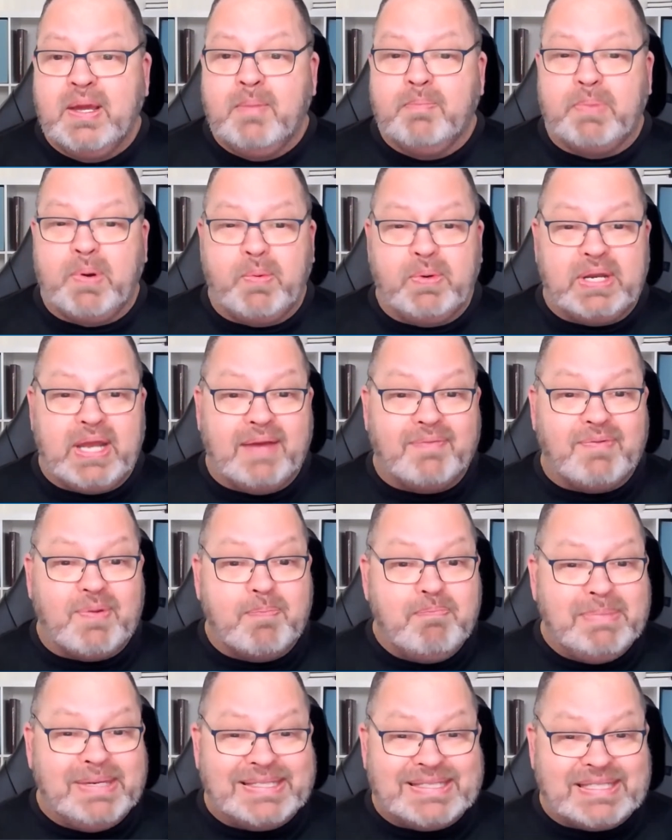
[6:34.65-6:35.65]
But when you have a
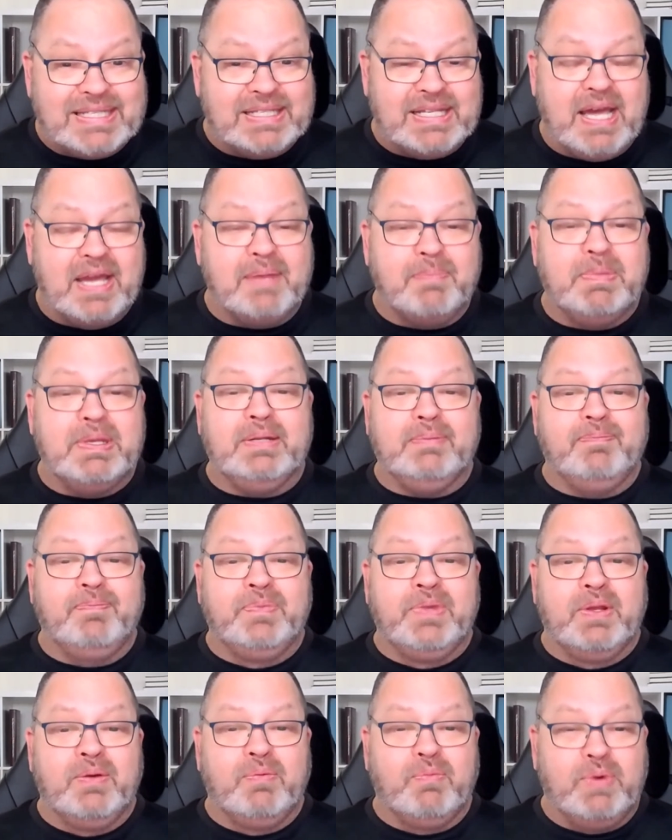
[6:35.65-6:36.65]
misalignment,
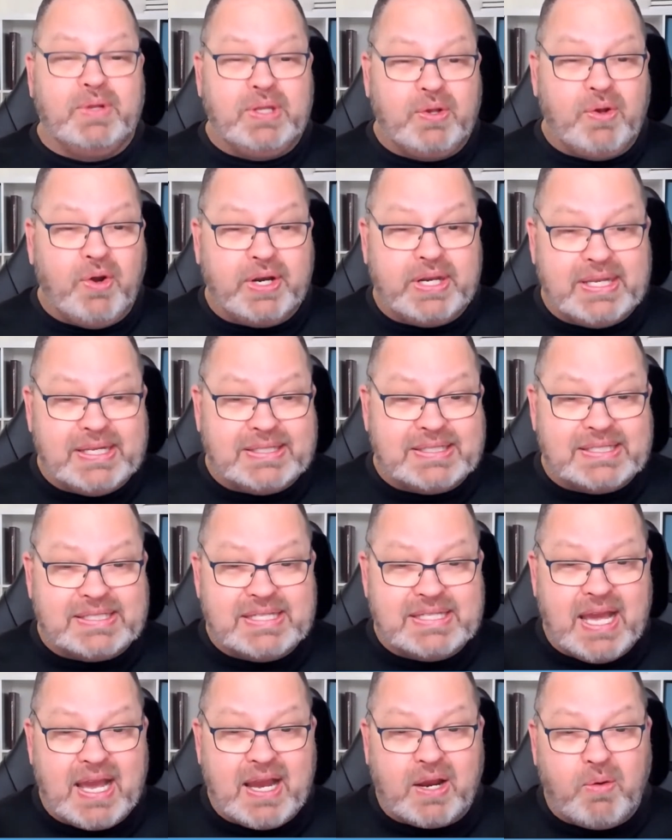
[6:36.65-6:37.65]
when the audience is
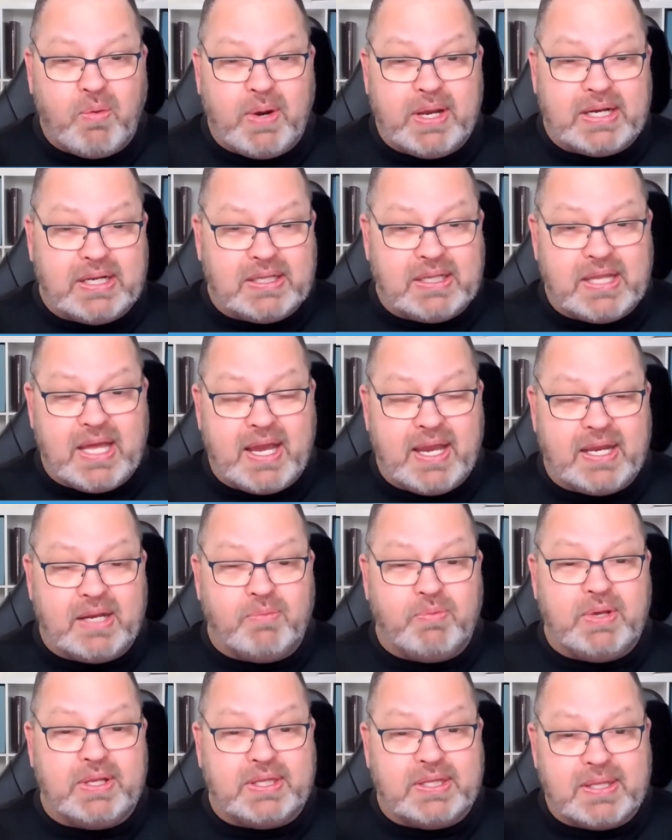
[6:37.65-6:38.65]
not quite aligned
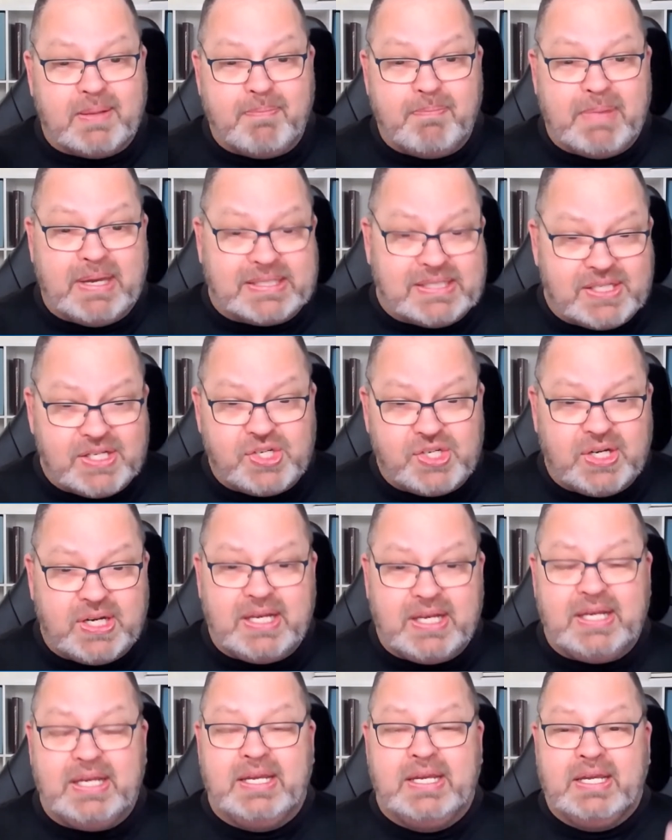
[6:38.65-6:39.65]
with the messaging,